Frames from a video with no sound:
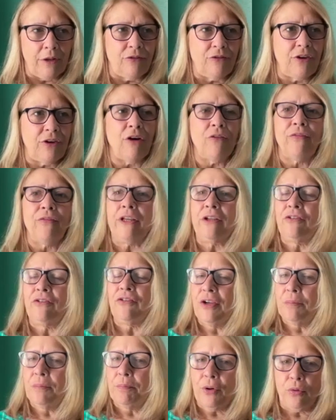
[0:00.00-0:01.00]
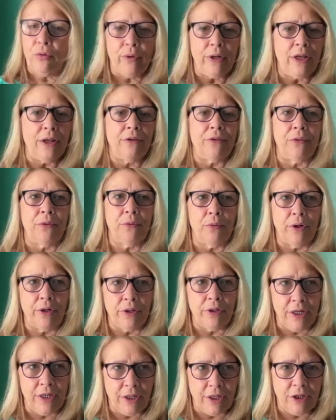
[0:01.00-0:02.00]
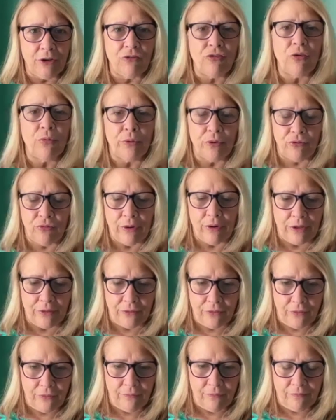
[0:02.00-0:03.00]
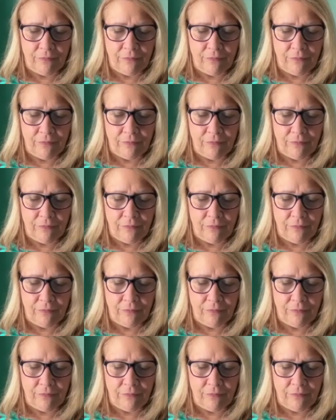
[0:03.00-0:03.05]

delving deeper with or needing to address.